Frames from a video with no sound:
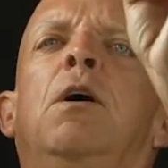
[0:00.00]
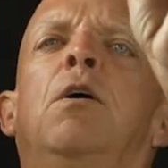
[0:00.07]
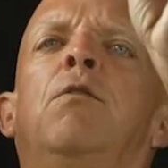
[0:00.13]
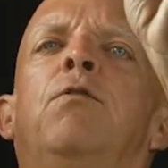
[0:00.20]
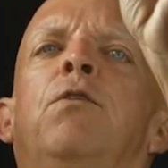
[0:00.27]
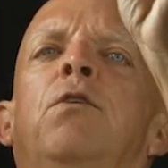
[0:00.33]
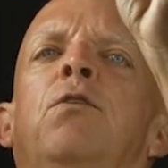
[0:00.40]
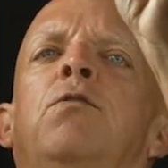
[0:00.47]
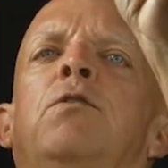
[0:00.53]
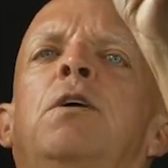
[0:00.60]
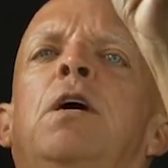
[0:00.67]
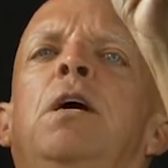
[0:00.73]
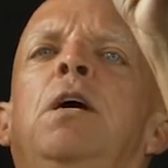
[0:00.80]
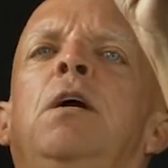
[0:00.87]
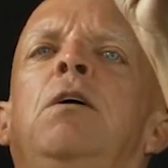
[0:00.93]
First
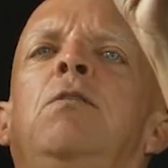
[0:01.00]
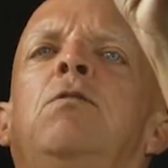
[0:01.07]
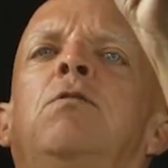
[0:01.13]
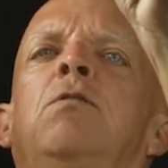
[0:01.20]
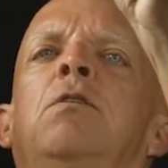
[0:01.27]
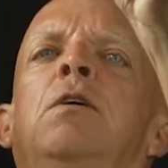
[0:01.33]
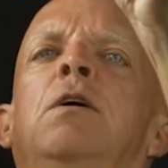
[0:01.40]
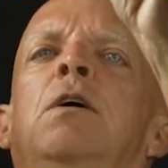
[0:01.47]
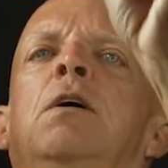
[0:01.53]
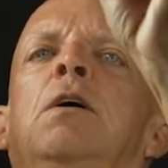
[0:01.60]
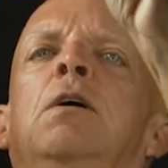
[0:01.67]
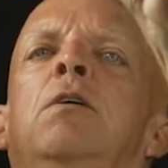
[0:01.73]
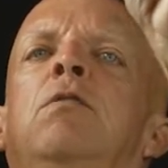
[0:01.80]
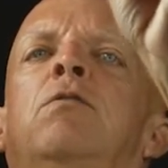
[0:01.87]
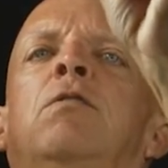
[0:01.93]
case
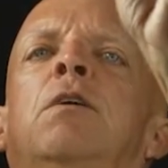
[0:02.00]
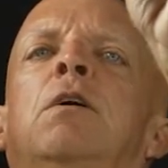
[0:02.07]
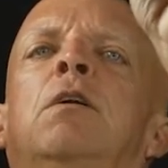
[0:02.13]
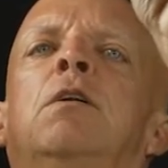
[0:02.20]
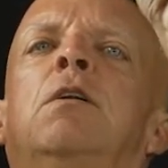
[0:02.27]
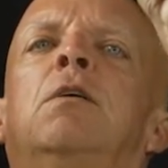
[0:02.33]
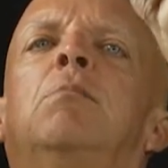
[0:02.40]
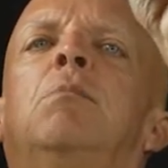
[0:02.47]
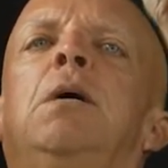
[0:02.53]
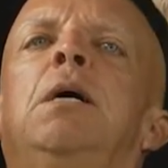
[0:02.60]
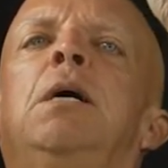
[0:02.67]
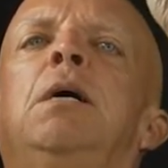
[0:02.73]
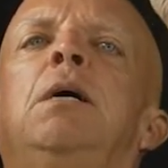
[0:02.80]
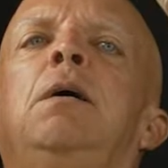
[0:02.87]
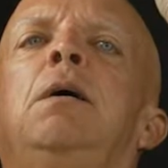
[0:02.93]
is it
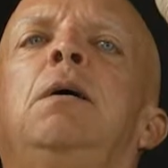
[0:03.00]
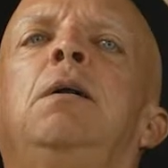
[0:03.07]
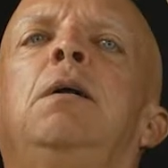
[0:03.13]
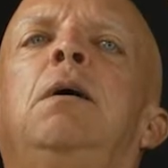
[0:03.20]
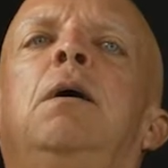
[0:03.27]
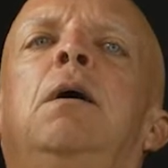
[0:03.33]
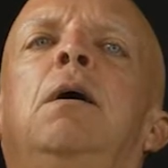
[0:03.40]
demand